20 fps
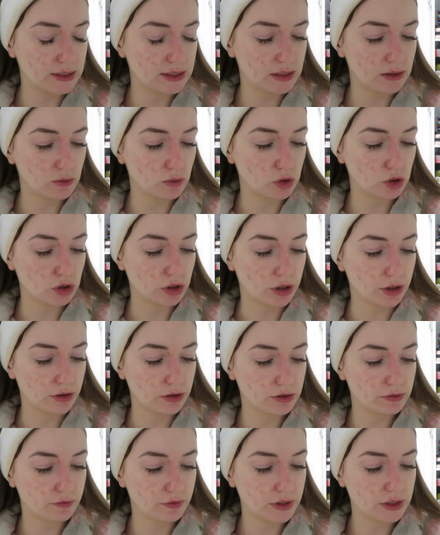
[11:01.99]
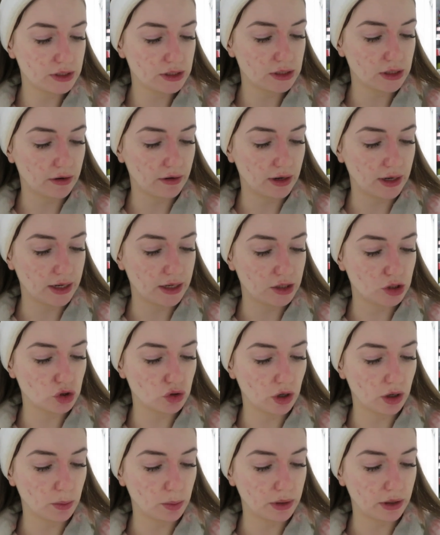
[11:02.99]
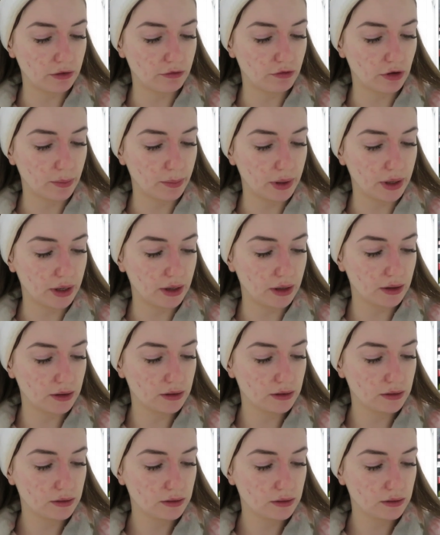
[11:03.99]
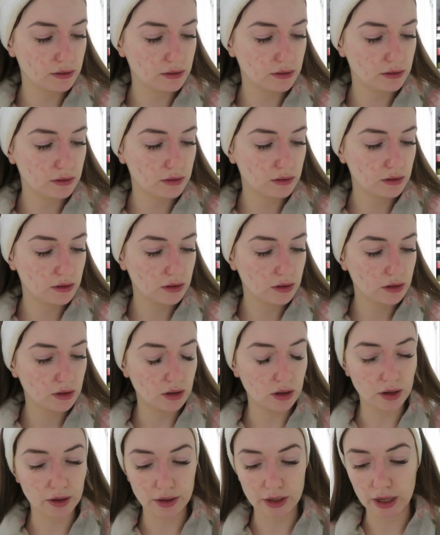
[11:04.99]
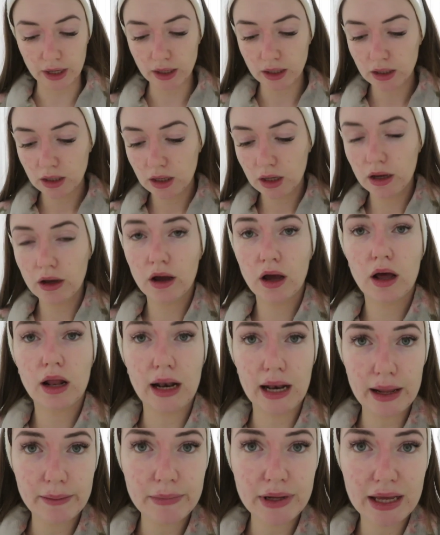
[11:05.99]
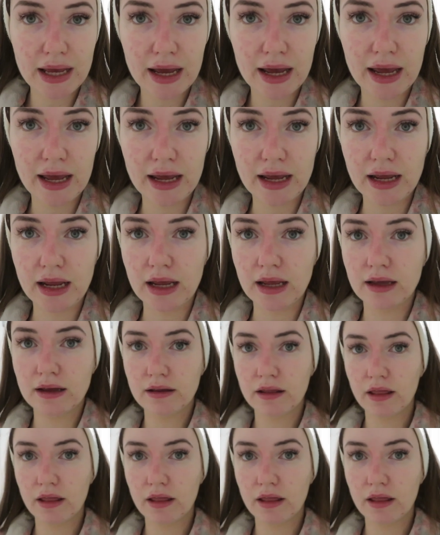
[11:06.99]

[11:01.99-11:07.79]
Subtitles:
single strokes. Rinse thoroughly and dry without rubbing. Okay. Let me get a